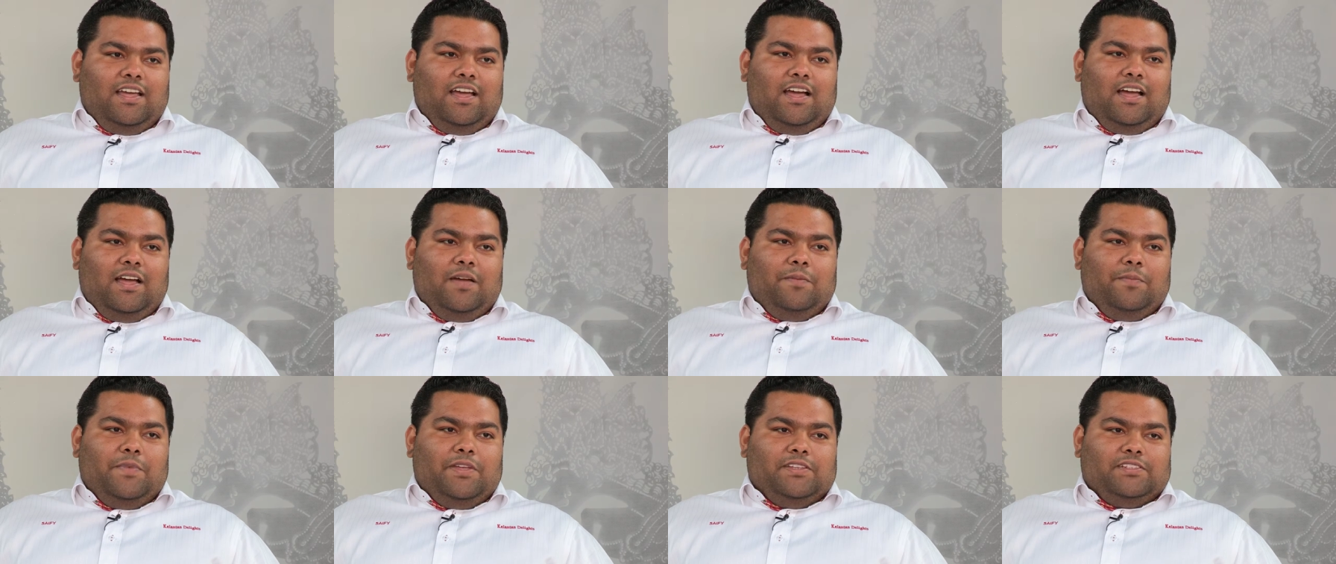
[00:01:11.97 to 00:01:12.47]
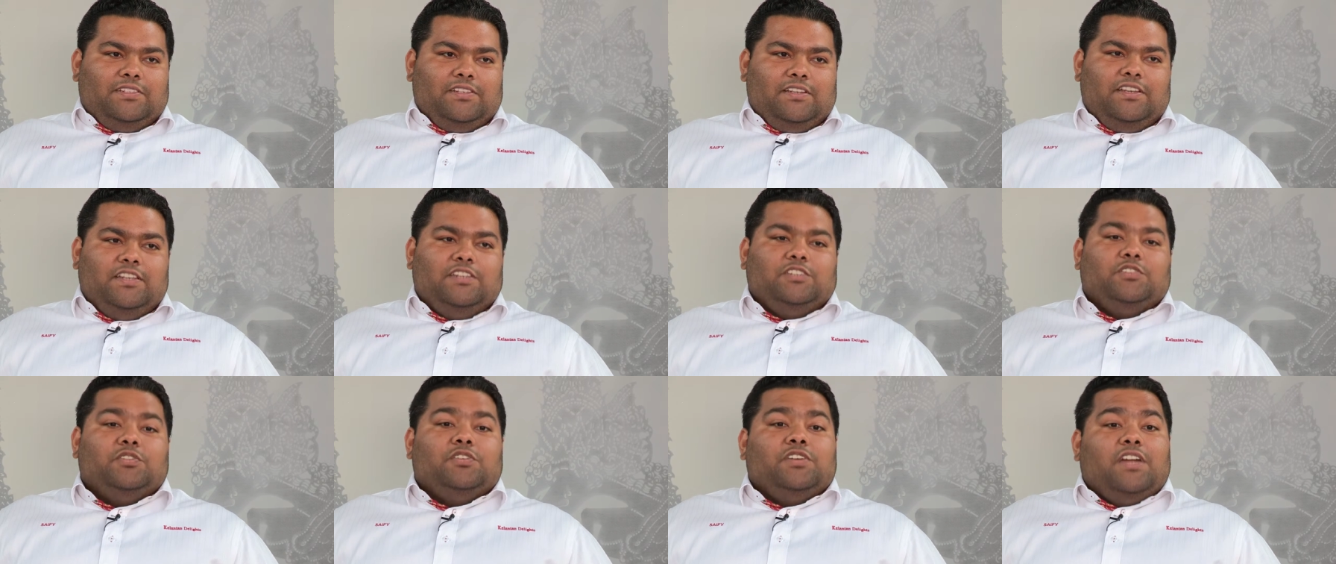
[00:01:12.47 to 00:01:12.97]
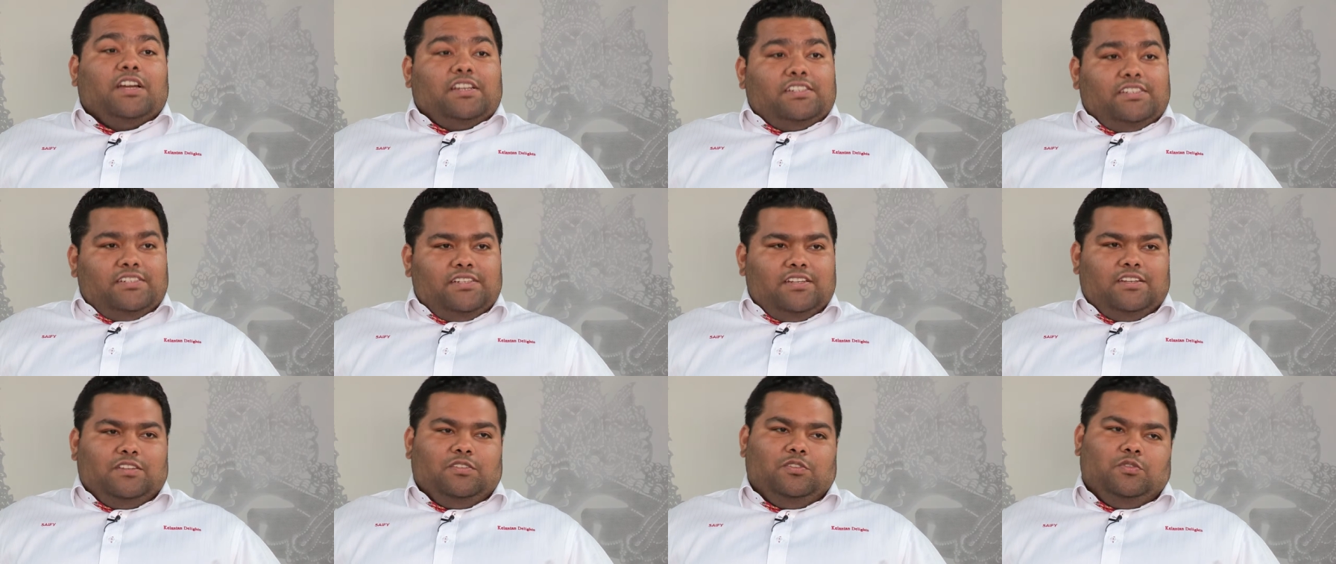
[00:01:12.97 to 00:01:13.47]
um, as an
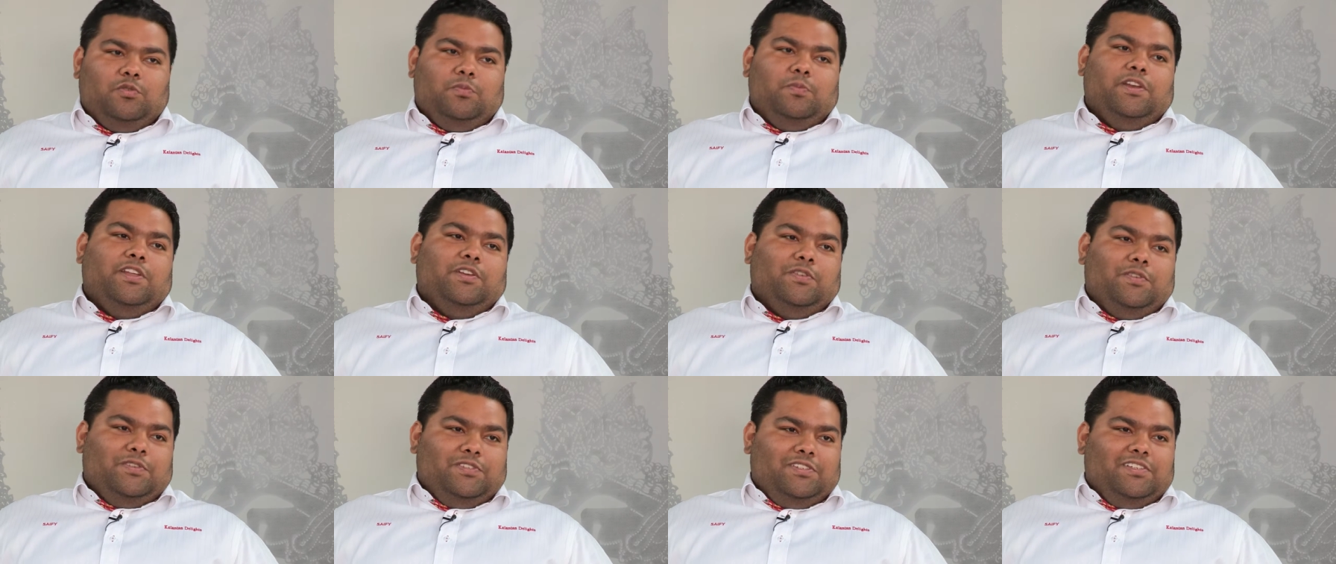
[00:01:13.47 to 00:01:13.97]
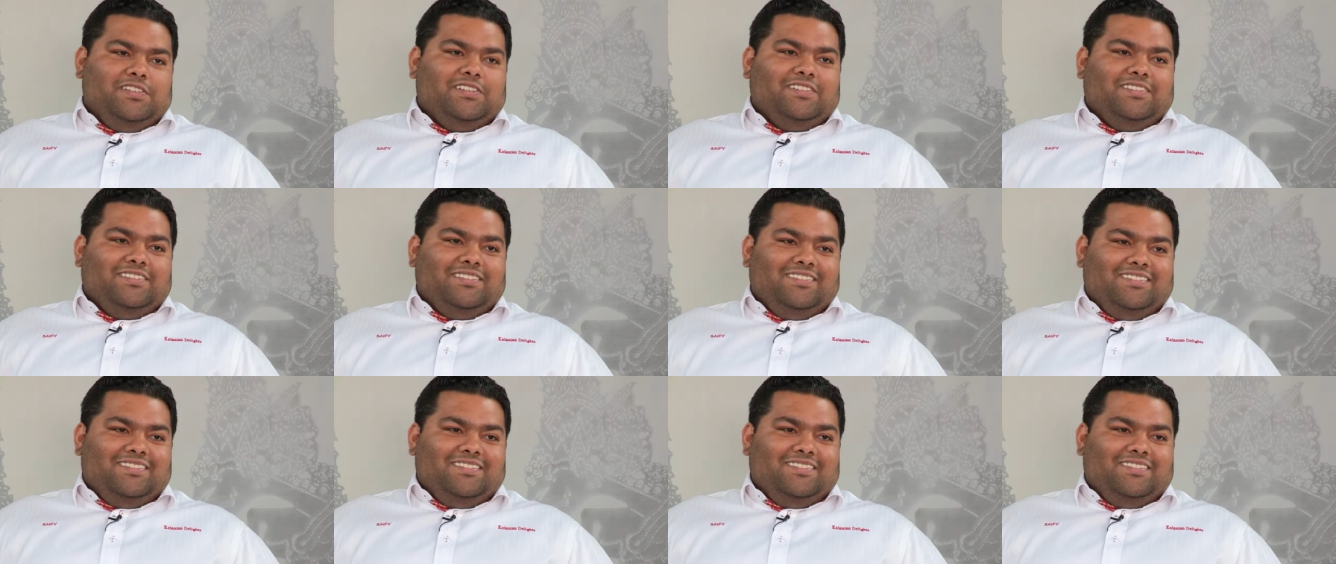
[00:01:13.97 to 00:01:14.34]
introduction to Malay cuisine.